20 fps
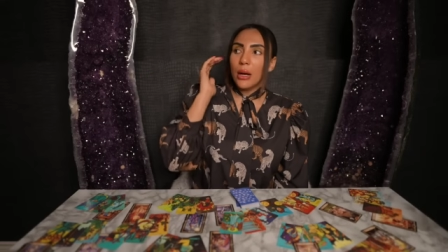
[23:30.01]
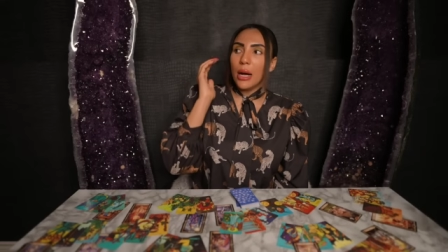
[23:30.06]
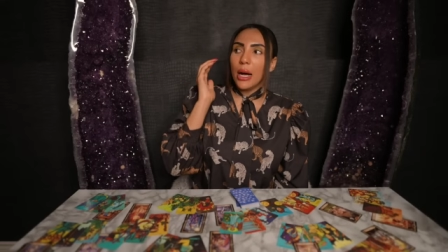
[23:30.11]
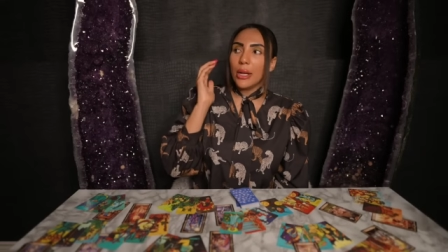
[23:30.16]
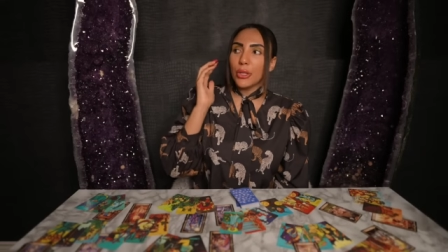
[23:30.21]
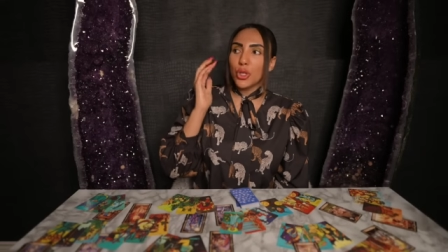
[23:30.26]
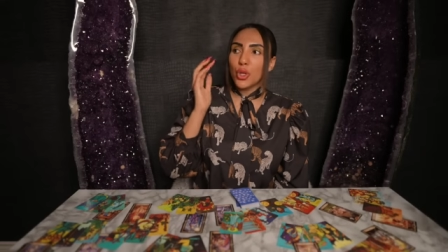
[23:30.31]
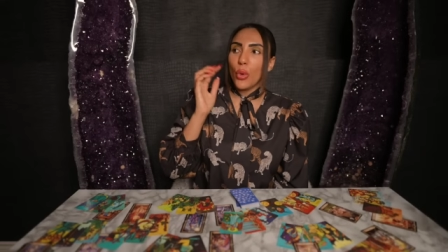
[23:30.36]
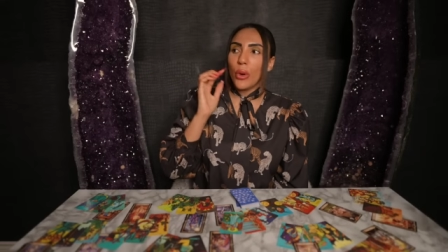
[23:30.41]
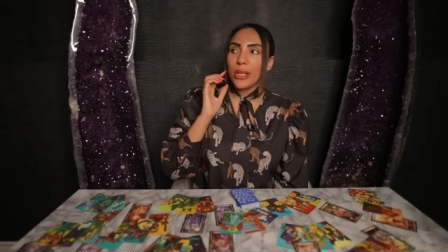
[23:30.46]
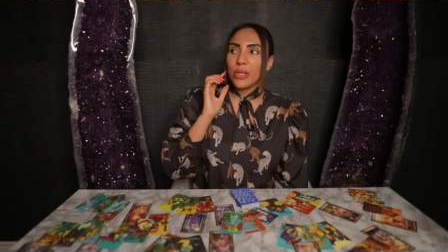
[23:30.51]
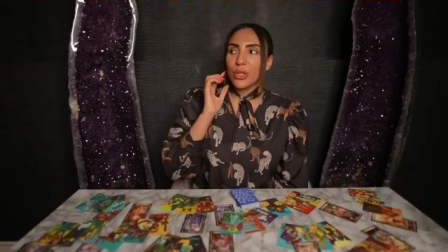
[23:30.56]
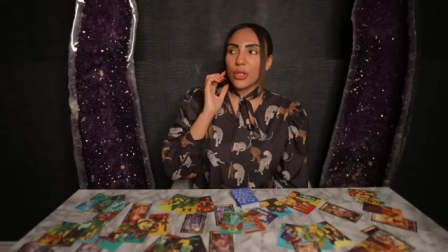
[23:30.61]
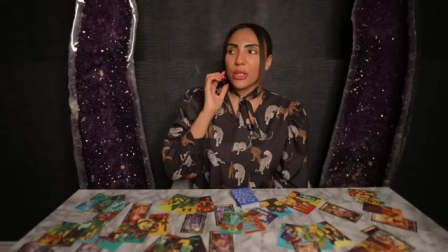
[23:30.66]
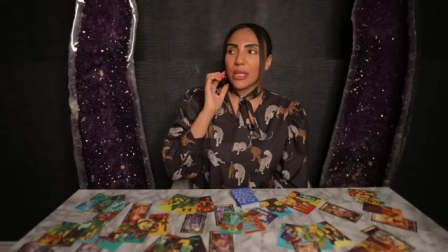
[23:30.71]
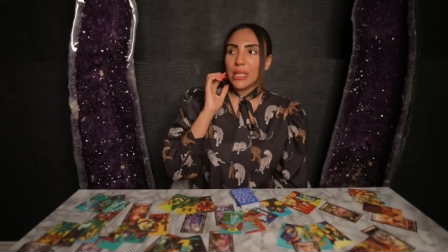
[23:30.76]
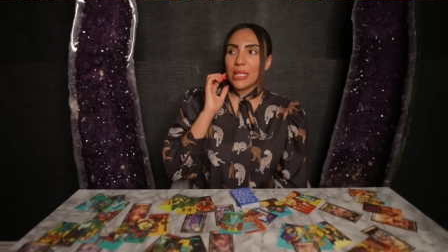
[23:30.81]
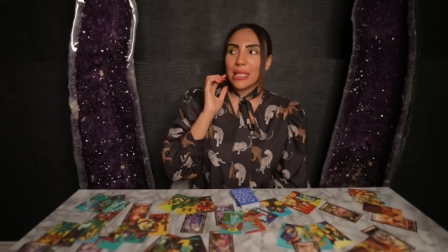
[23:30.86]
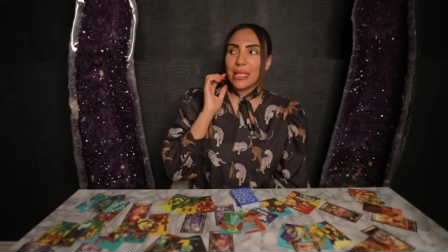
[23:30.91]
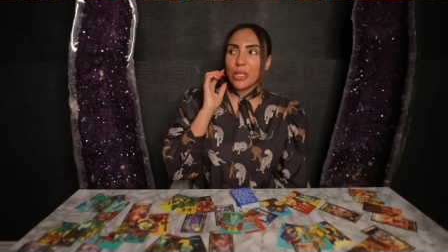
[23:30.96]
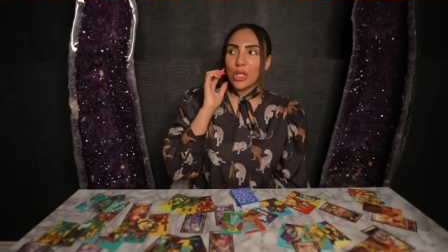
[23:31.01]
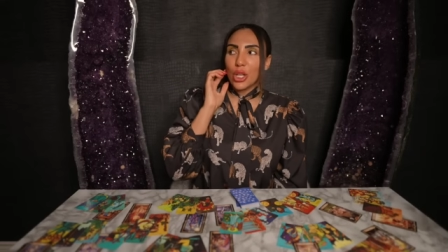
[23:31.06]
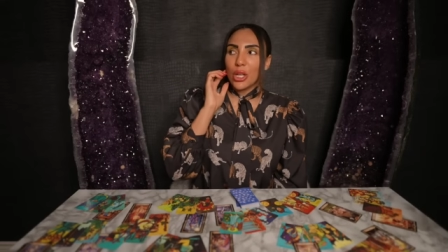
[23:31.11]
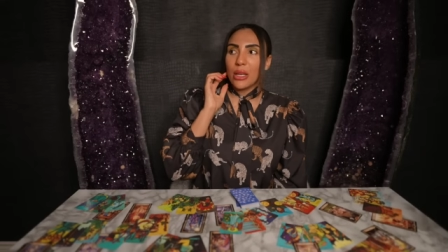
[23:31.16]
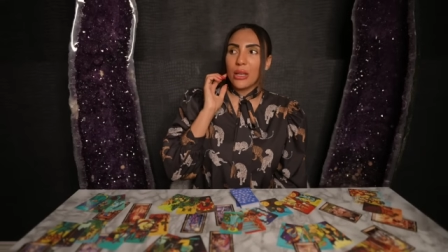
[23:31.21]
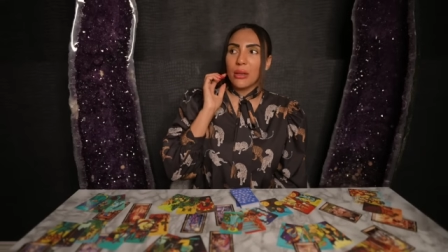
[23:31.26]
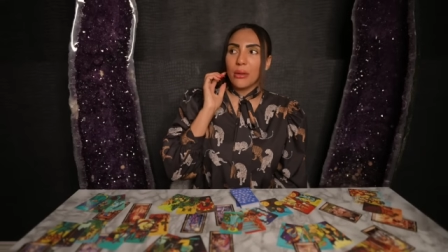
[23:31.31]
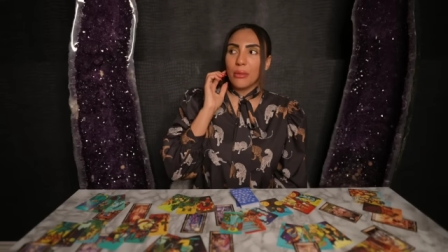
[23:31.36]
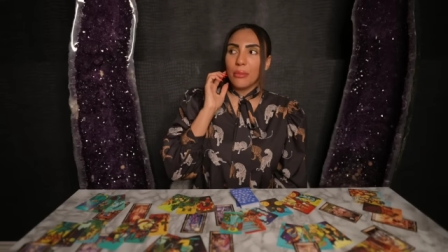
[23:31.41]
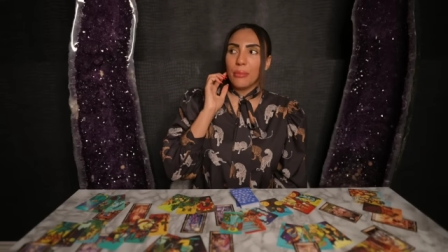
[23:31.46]
a choice or
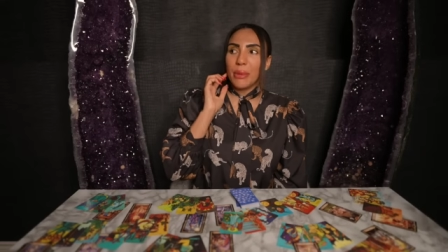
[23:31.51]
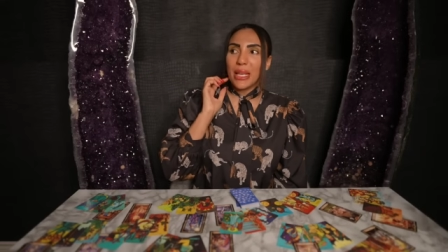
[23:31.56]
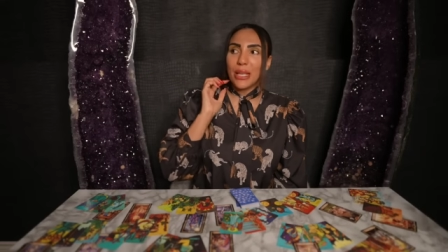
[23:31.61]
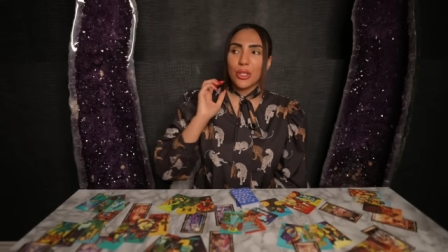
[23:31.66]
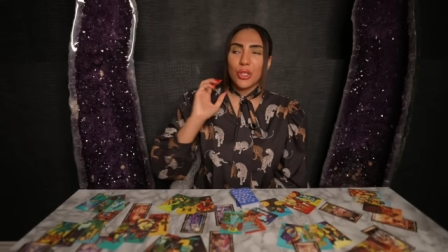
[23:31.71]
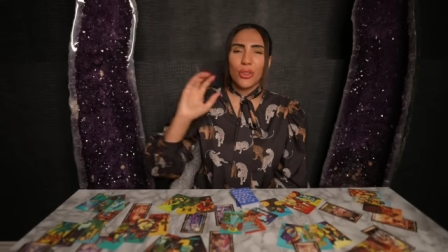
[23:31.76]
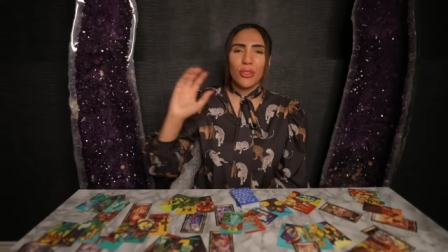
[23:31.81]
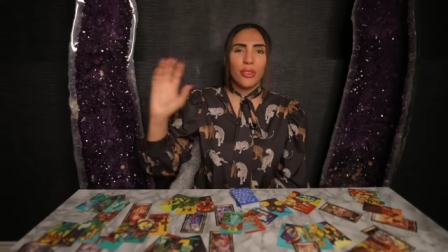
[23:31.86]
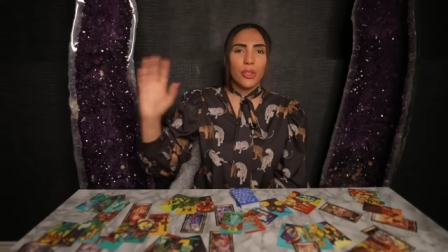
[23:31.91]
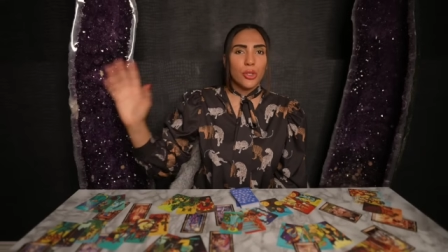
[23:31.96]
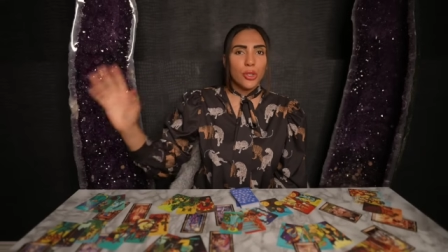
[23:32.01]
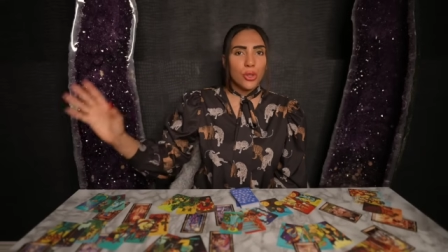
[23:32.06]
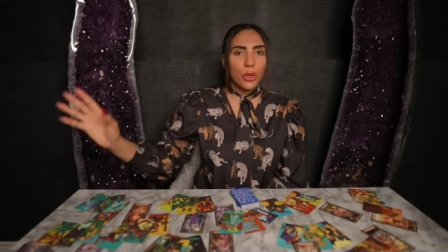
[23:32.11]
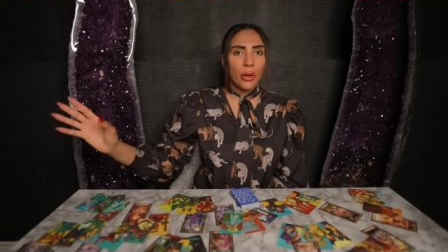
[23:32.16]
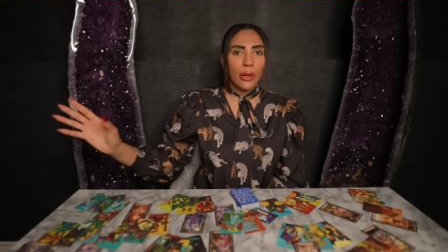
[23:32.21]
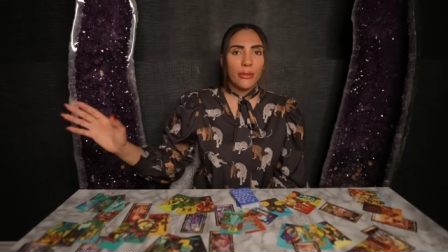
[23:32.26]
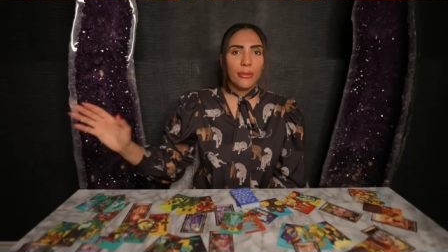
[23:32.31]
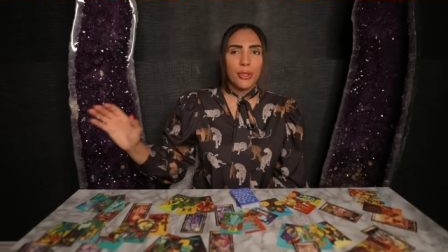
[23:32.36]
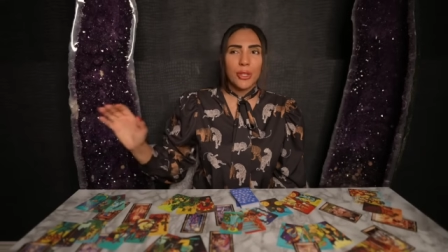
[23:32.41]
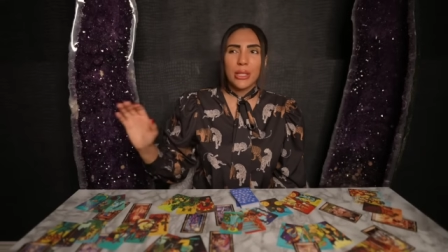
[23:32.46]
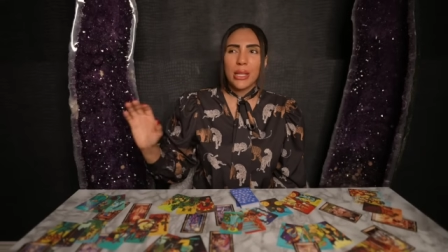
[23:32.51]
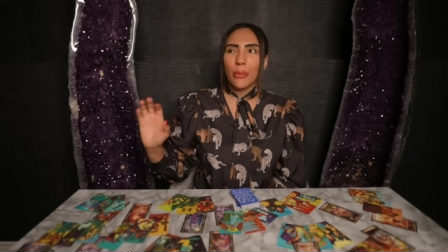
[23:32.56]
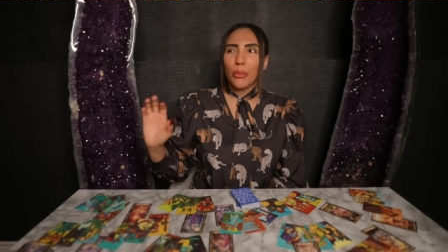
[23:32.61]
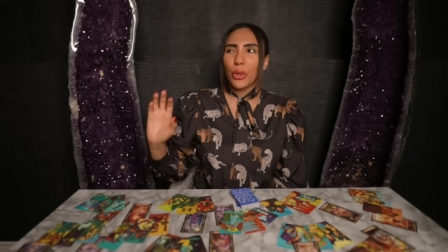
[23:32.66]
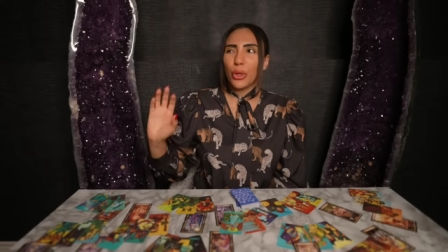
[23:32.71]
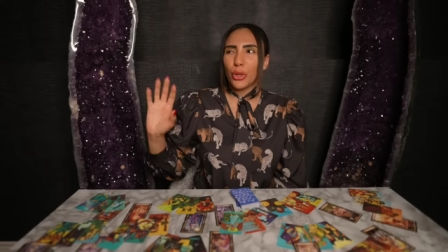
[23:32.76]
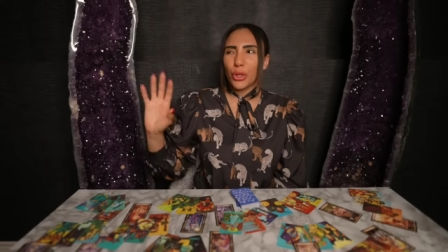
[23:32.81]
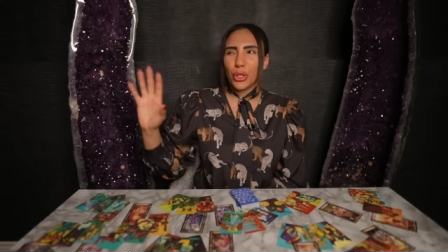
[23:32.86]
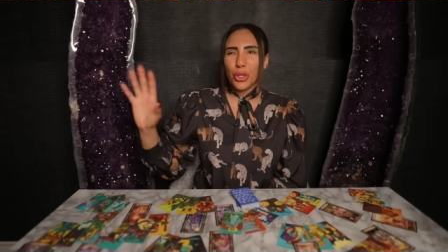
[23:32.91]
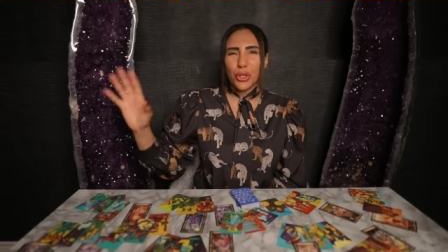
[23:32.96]
decision because you feel sorry for
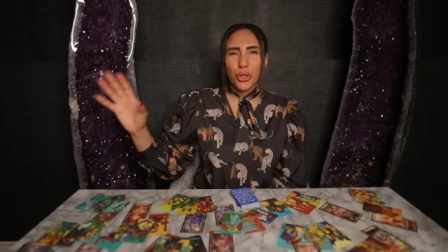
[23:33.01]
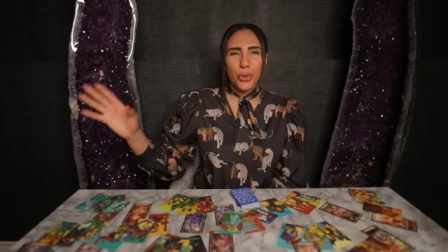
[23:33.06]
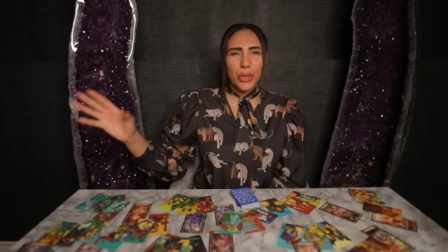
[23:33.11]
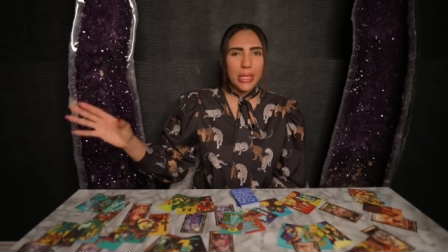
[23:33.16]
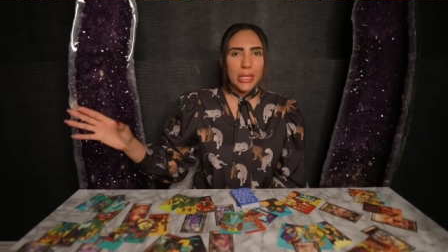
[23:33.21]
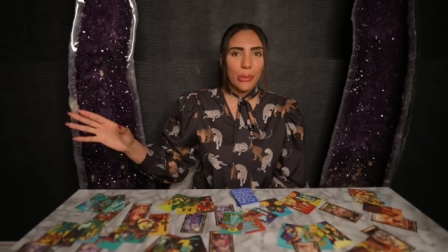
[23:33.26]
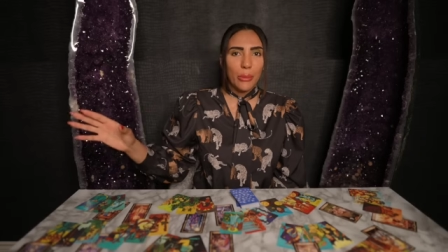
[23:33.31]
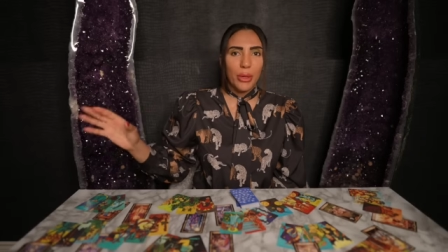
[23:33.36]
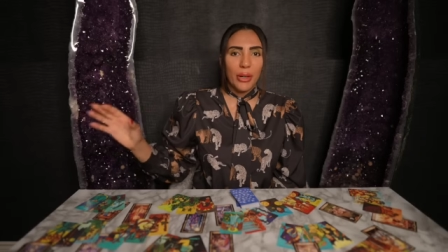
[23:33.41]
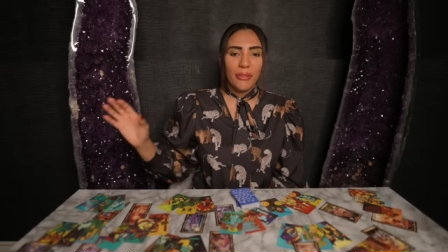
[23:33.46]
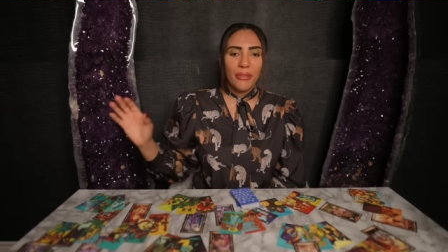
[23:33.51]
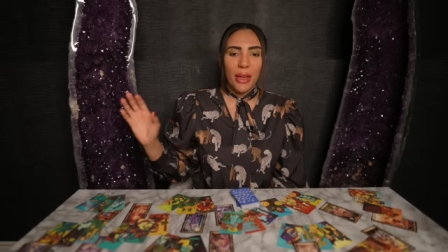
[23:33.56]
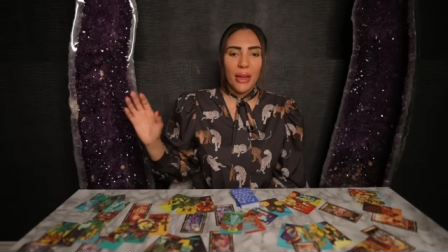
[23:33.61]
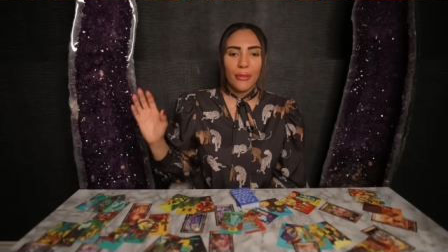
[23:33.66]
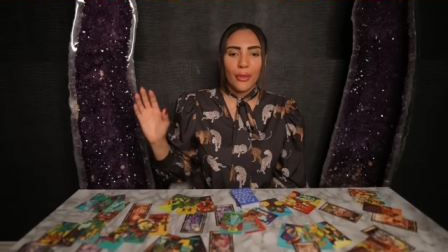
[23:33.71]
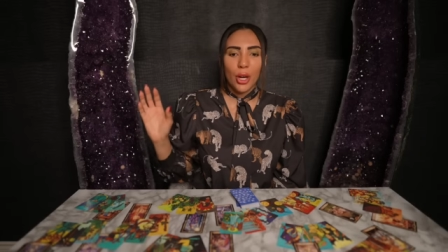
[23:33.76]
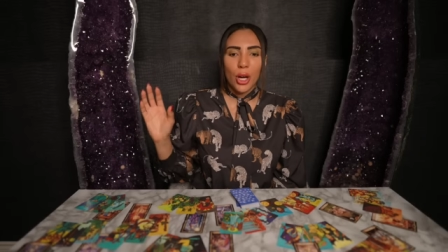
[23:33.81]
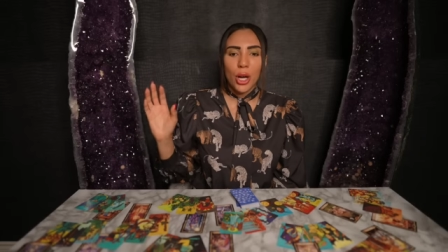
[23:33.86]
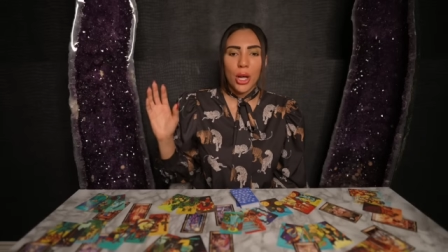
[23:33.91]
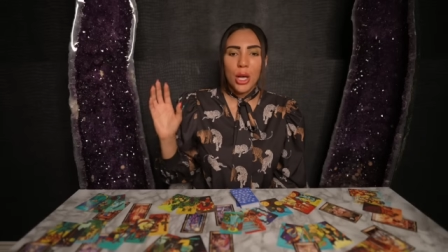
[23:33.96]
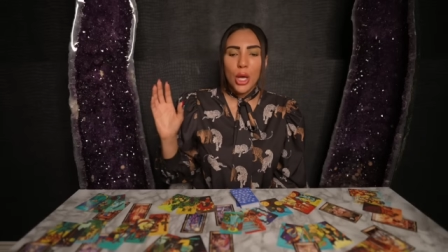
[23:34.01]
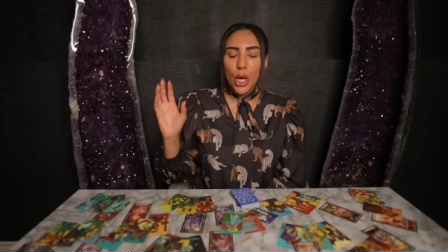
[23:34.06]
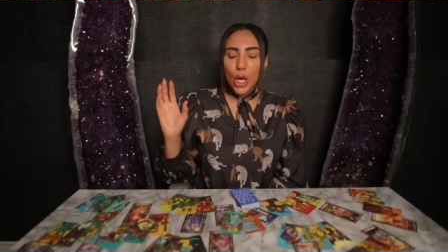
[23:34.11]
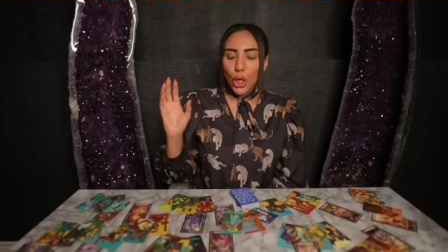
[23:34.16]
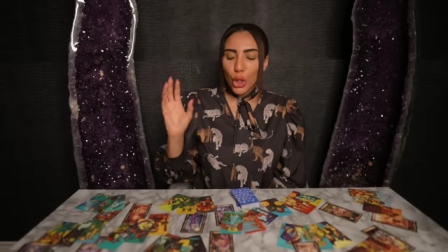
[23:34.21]
someone or you're doing someone a favor.